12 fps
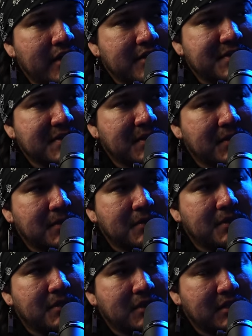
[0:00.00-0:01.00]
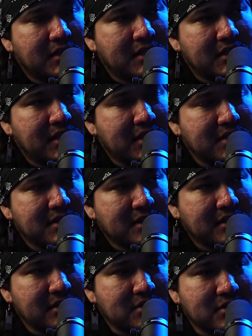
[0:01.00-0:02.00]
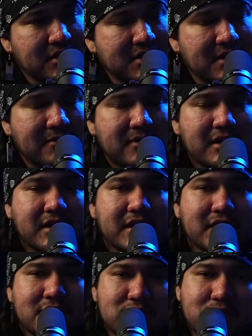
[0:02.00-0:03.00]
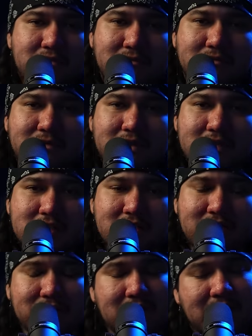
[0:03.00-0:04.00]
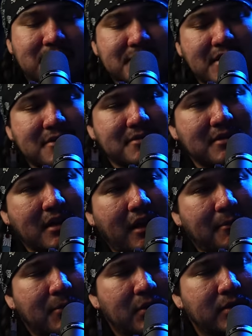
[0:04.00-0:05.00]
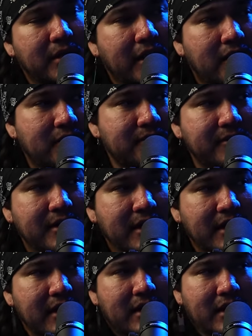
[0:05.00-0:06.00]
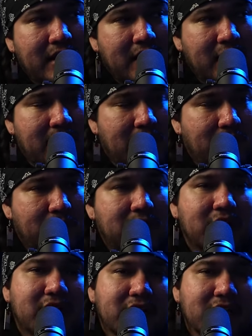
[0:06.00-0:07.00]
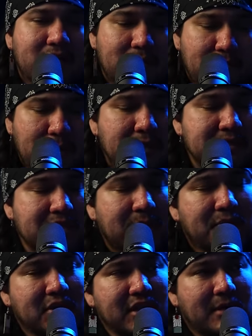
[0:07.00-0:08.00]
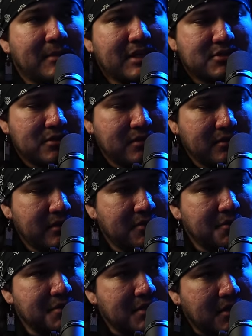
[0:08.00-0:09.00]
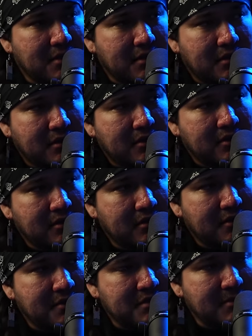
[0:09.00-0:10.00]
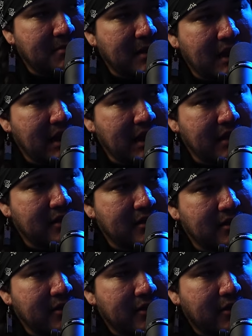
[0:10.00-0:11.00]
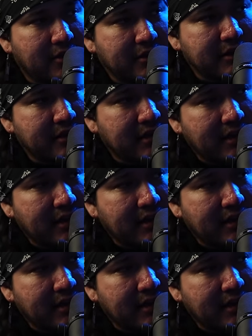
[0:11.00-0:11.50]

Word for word: So the, these are the trees I wanted to get drone footage of. And I was out, I pulled off and I wanted to get pulled, start pulling out my drone. There was a, there was a man, a guardian